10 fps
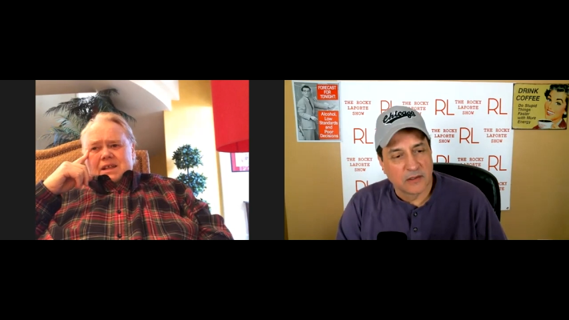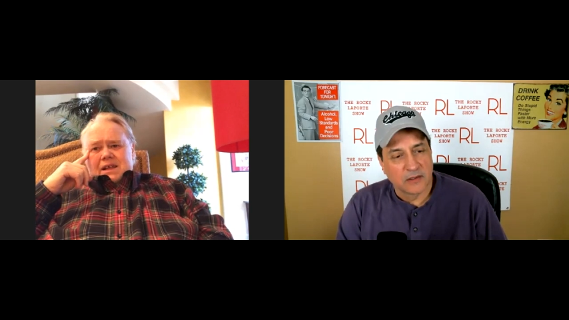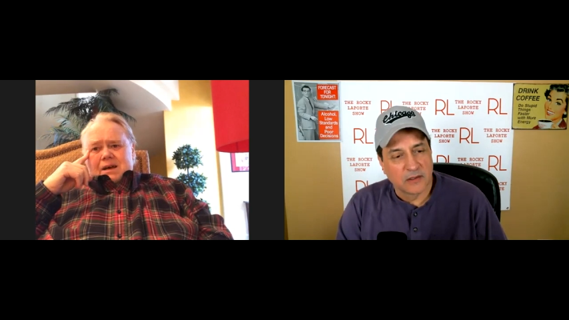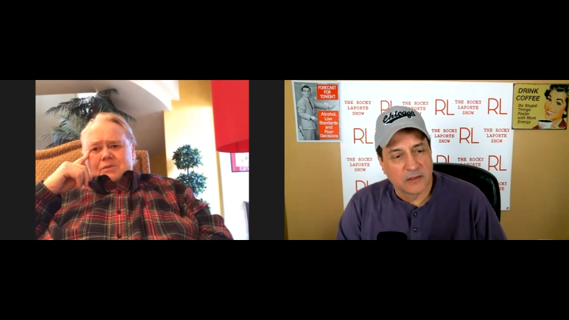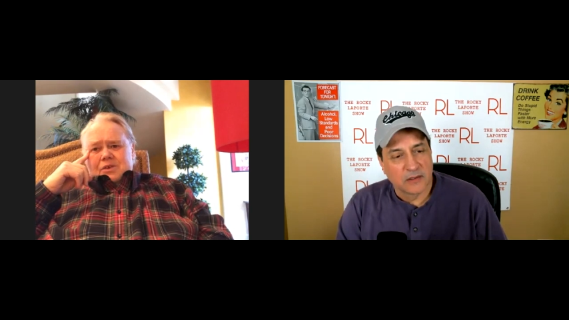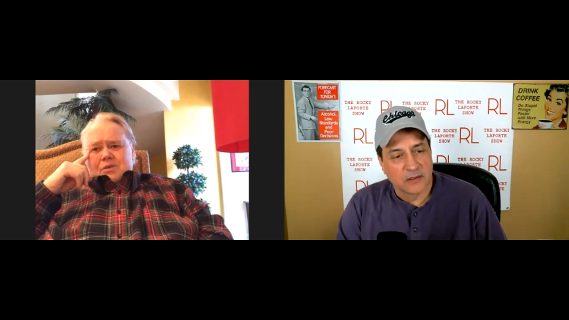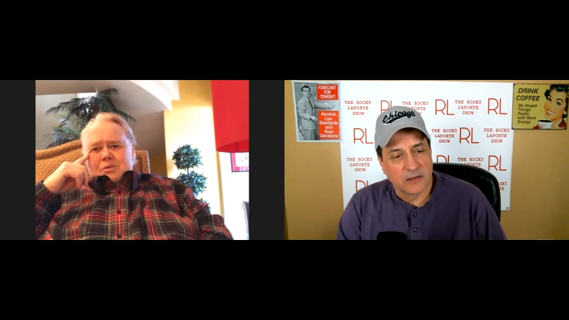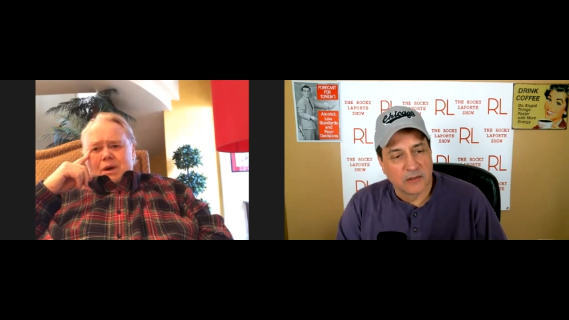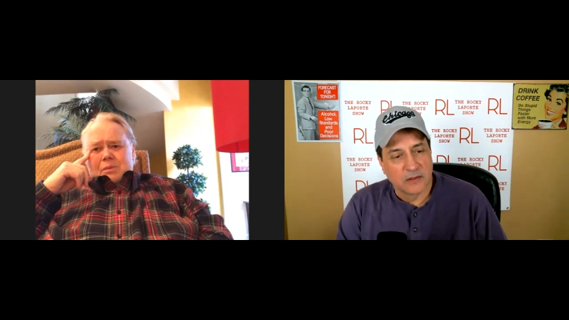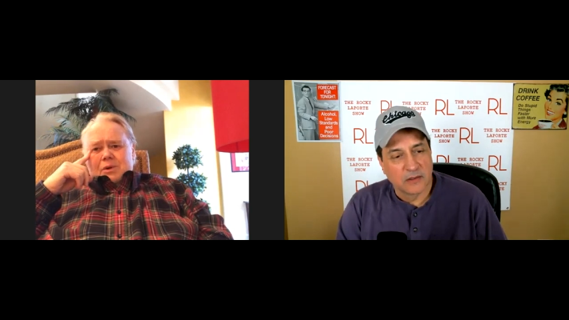Speaker 1: club? Do you
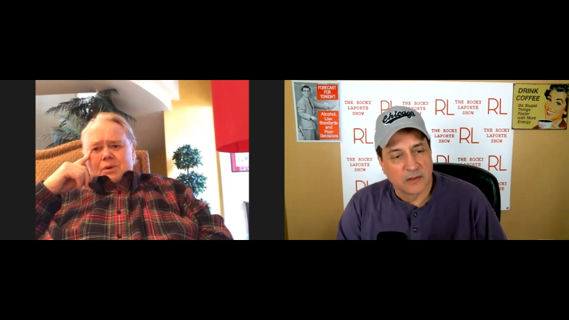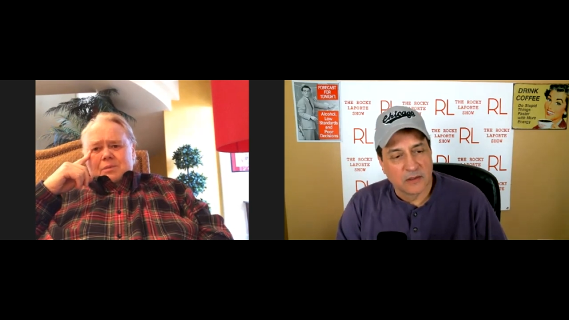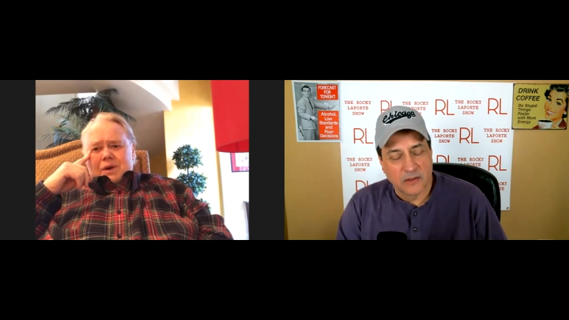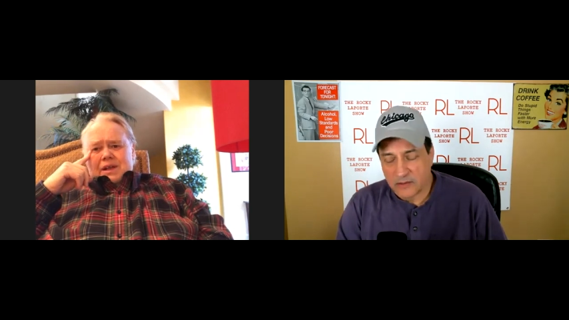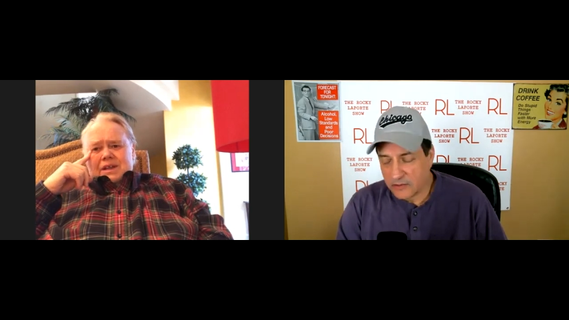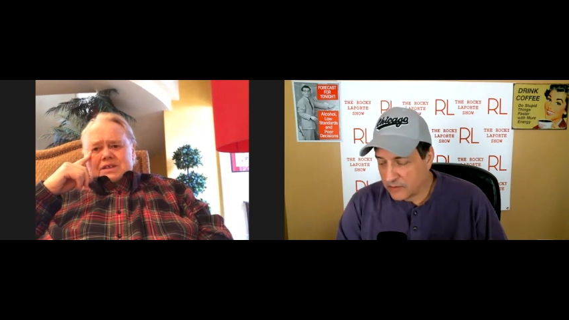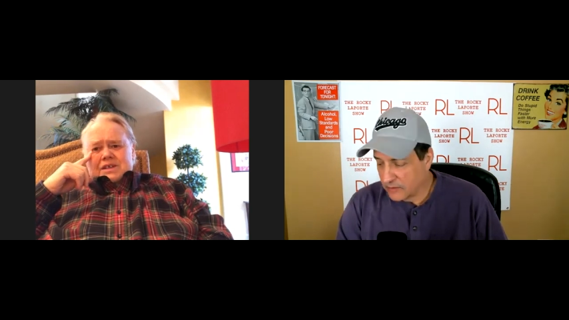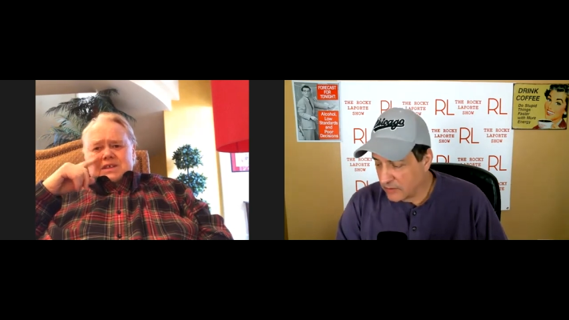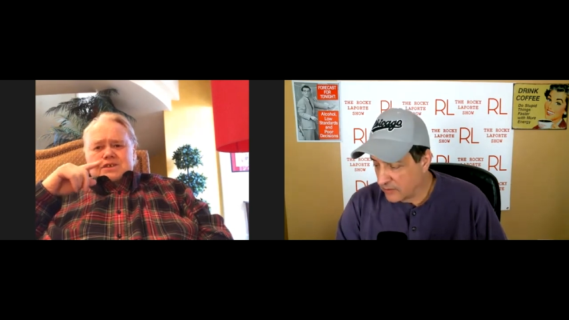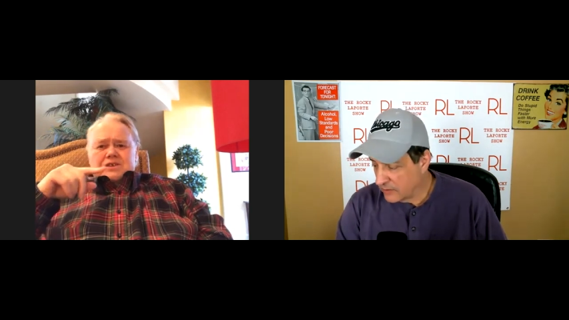remember by any
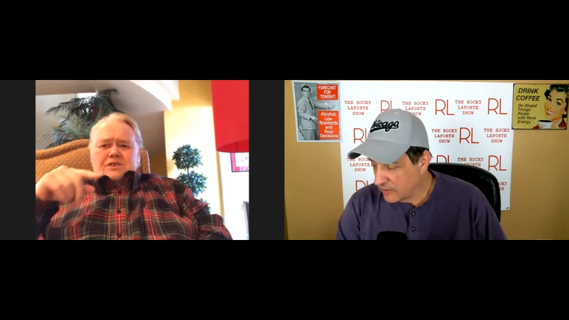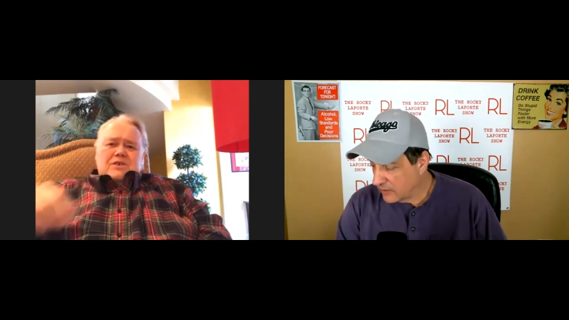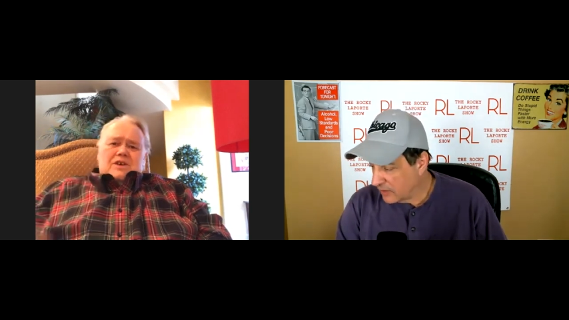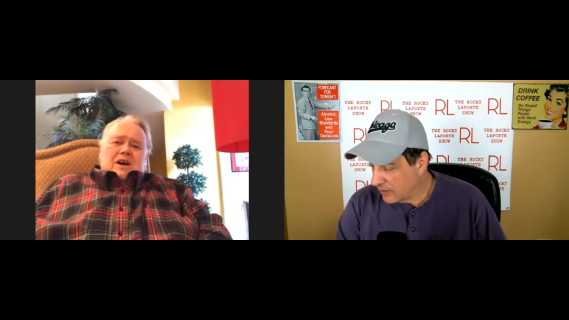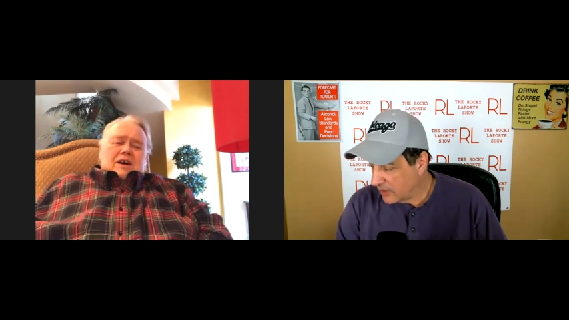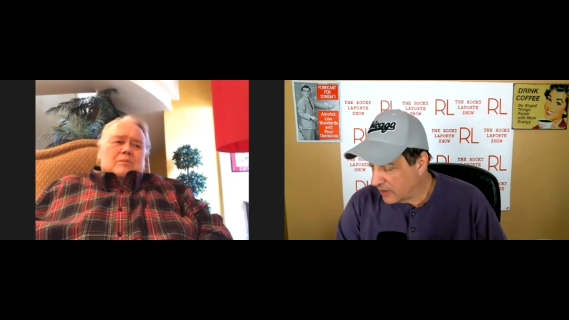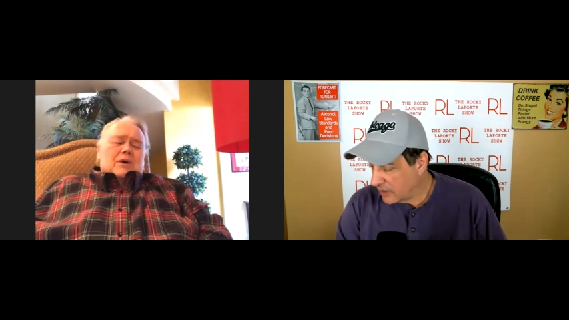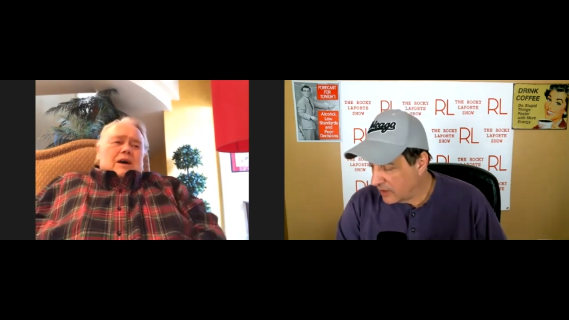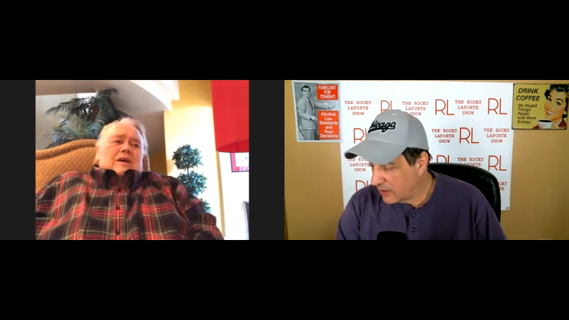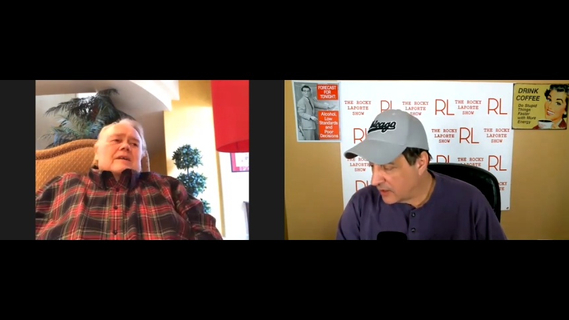chance? You're too young,
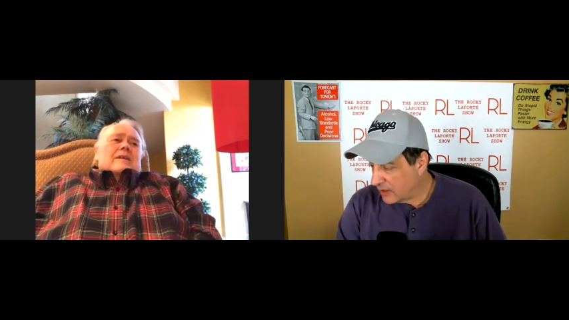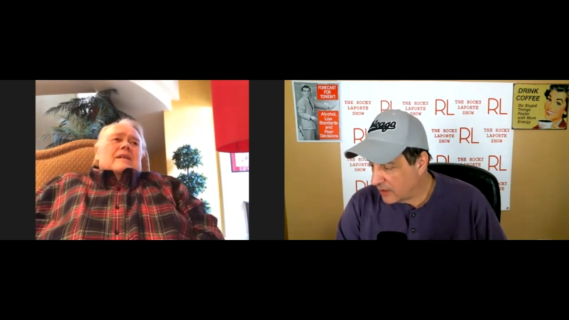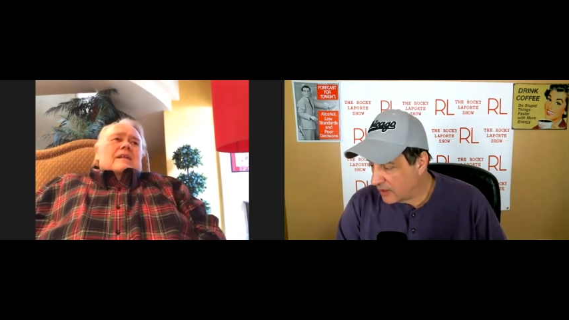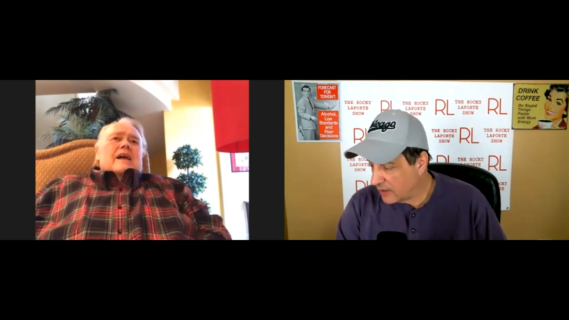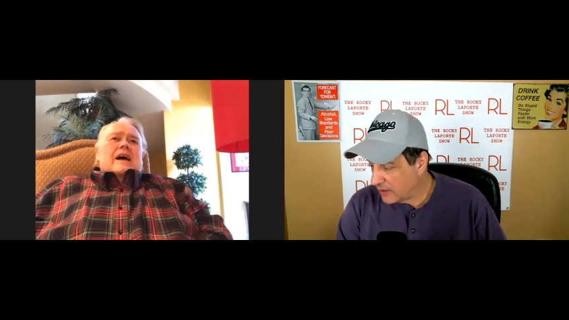but ah.